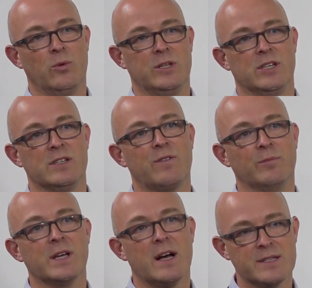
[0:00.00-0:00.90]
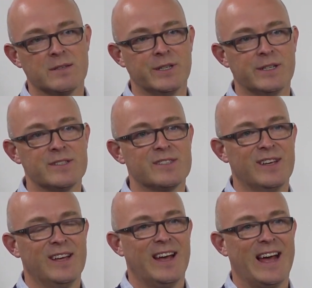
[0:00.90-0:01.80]
which is from customers
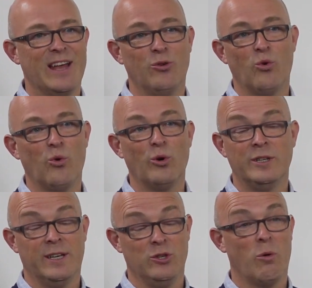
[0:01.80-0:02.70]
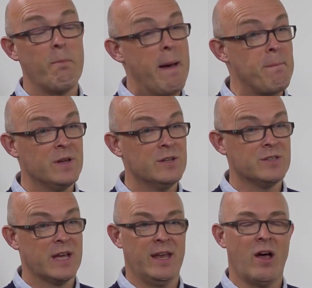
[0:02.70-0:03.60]
and or your
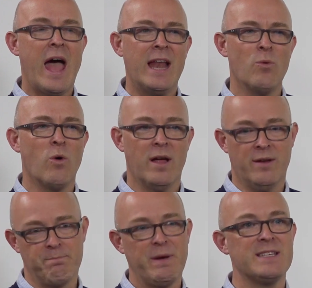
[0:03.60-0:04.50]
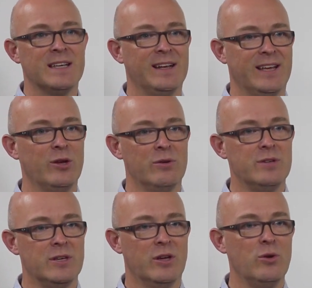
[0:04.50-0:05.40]
members and basically who
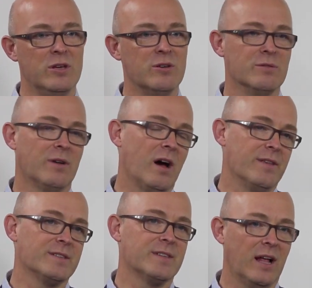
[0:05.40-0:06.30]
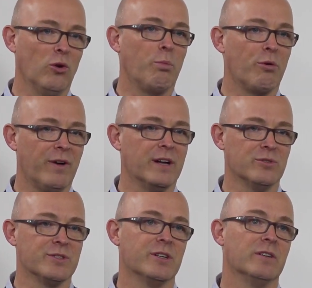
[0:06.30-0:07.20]
do you either sell or provide
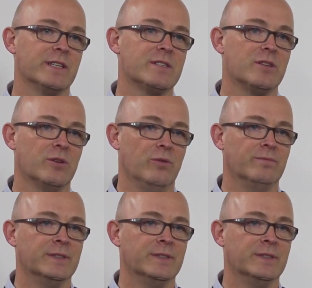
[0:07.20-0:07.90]
your service to,